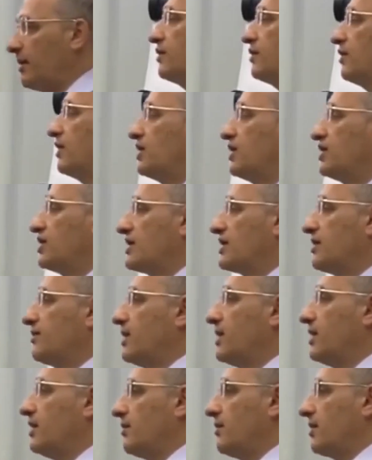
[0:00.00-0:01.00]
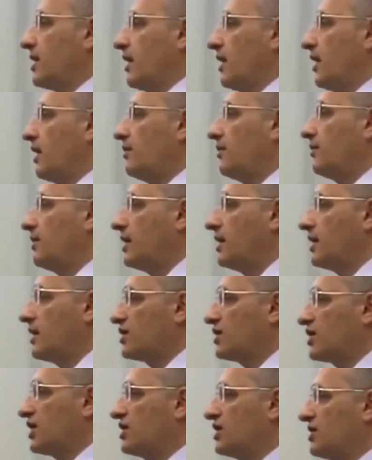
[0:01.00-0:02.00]
This is all treated with white
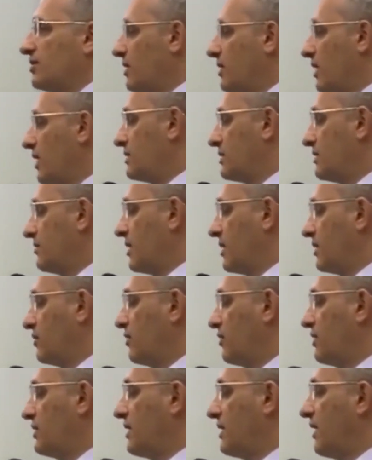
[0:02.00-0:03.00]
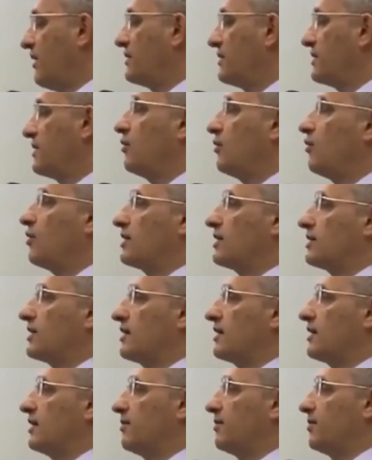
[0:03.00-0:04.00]
coral or cat's eye, which is placed on the
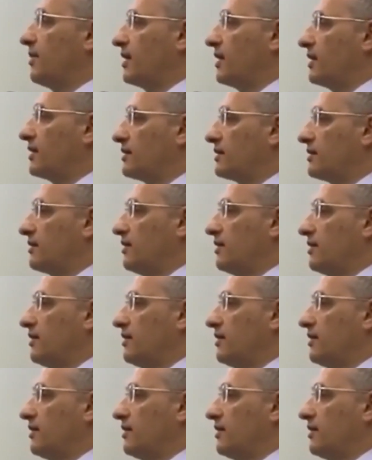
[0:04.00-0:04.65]
index finger.